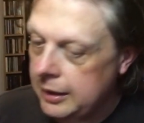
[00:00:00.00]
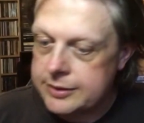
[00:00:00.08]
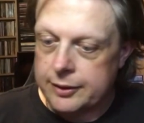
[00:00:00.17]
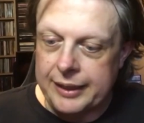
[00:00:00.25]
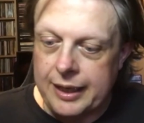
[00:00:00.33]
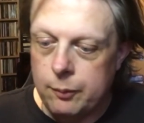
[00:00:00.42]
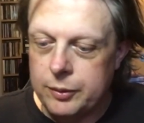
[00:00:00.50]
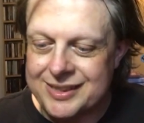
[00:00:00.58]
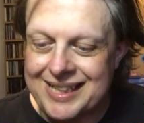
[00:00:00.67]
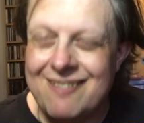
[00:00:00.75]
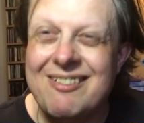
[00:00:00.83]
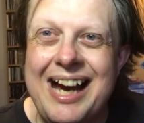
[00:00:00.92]
So yeah, I want
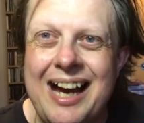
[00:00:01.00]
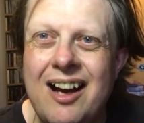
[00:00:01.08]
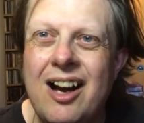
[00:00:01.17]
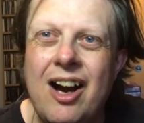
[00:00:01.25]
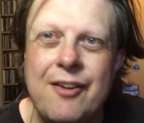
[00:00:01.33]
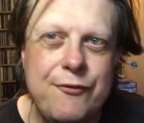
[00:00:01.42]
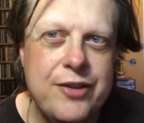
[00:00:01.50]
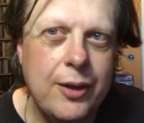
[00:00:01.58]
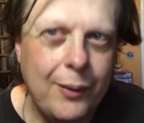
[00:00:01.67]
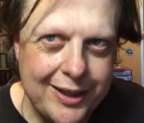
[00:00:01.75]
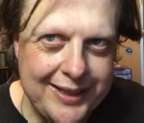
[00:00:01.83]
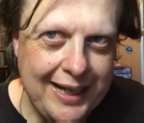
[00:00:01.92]
to get that. I've
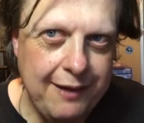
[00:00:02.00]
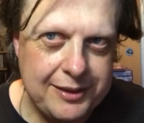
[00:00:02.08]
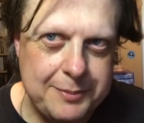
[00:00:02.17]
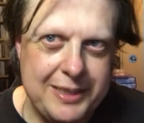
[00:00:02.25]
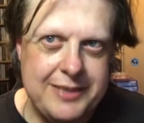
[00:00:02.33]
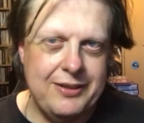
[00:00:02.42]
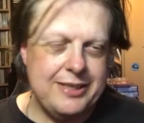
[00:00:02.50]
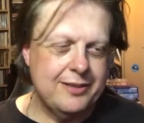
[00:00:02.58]
no idea how expensive